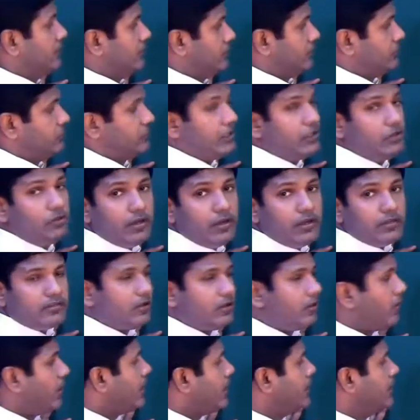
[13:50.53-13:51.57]
sequence.
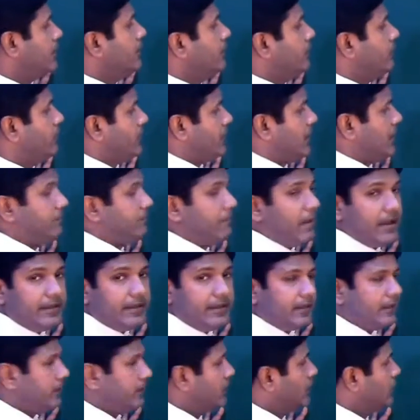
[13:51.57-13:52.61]
All right, with that
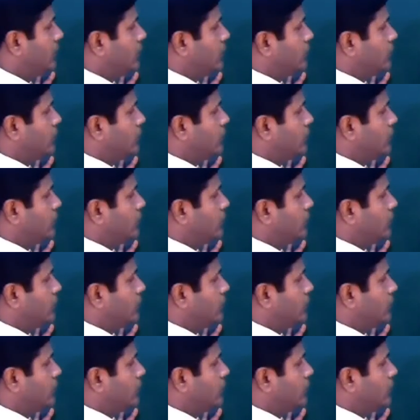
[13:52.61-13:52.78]
pattern.